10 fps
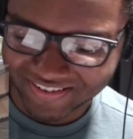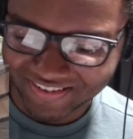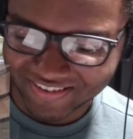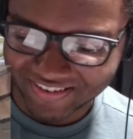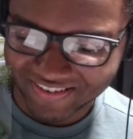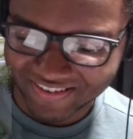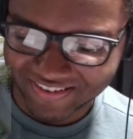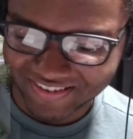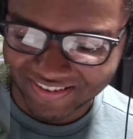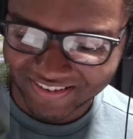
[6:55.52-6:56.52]

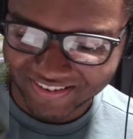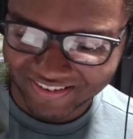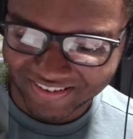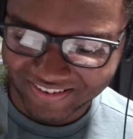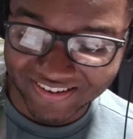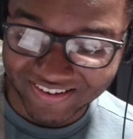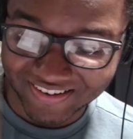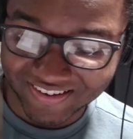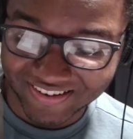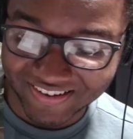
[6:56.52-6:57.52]

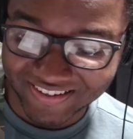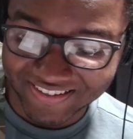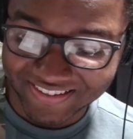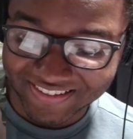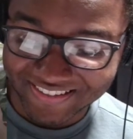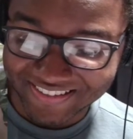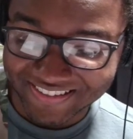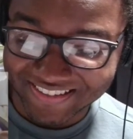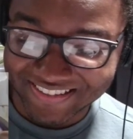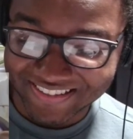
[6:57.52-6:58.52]
Nothing is said.